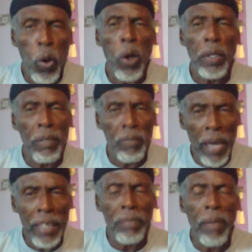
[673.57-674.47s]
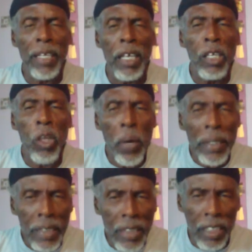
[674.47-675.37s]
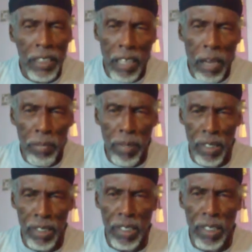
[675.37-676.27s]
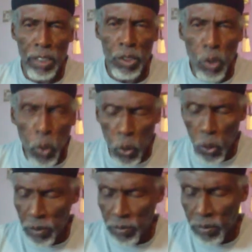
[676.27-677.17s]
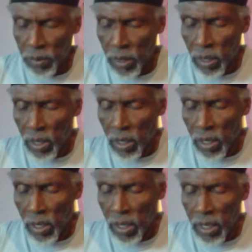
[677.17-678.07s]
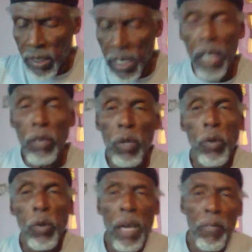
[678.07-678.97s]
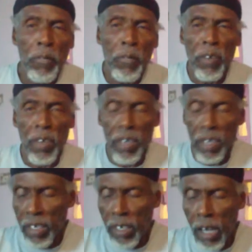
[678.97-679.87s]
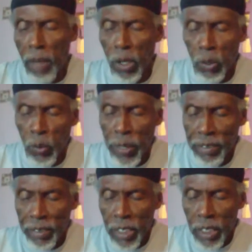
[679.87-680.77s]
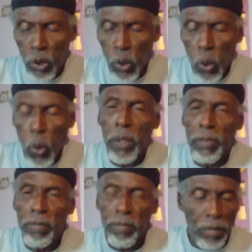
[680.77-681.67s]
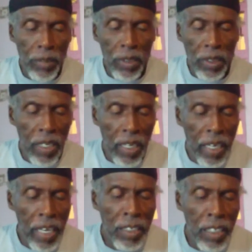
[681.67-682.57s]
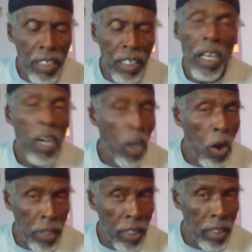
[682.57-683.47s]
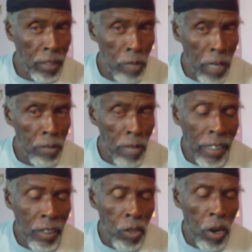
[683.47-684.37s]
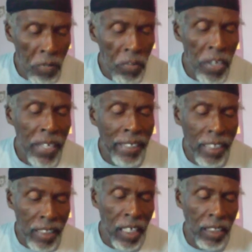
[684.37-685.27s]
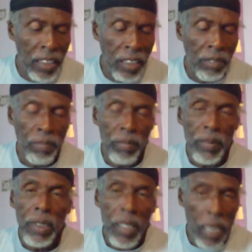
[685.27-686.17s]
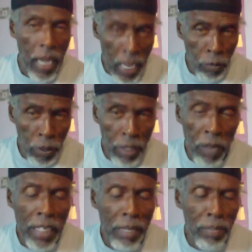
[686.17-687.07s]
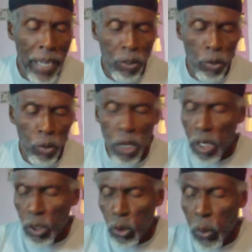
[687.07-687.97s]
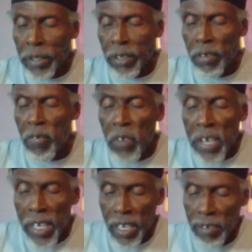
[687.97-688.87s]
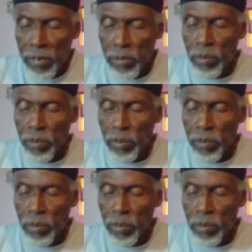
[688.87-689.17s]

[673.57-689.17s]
or divided by the lowest number, 2, then we will have come out with 2 into, or write it down, 396, and we divide them by 2. 2 into 3,